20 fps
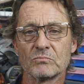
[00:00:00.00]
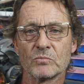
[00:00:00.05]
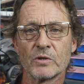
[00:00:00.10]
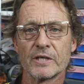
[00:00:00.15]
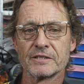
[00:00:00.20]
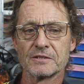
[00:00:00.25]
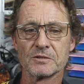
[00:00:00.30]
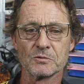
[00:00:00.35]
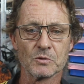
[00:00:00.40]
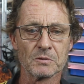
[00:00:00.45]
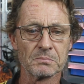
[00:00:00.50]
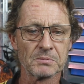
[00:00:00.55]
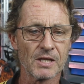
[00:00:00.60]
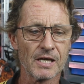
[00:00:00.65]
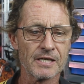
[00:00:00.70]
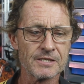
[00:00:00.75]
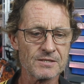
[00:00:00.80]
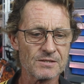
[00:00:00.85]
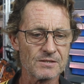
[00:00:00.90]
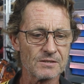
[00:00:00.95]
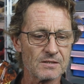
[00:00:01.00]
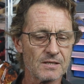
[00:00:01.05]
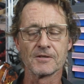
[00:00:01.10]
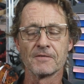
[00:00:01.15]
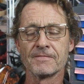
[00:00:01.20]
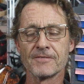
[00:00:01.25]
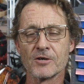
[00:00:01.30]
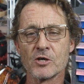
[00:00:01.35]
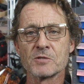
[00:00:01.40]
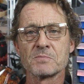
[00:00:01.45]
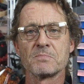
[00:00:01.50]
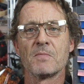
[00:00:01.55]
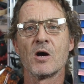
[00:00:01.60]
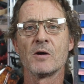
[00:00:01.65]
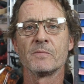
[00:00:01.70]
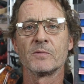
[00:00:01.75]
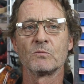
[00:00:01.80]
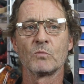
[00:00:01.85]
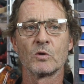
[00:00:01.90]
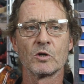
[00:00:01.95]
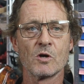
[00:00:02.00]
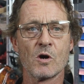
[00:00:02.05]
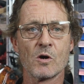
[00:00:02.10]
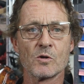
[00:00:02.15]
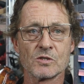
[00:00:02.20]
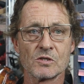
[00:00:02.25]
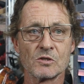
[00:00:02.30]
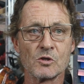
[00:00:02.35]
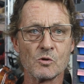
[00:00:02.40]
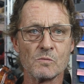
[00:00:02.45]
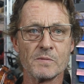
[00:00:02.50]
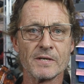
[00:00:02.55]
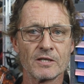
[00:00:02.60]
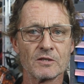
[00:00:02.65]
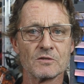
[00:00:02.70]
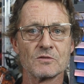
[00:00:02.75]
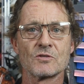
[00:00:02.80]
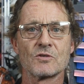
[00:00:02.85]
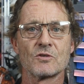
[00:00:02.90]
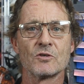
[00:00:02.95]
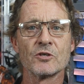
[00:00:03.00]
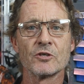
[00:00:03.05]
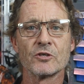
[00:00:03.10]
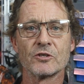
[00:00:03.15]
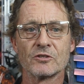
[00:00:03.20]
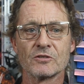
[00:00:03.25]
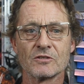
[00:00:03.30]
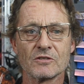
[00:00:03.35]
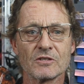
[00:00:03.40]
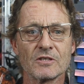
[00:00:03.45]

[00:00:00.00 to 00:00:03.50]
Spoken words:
ready to replace it. The first moment where I was a little bit concerned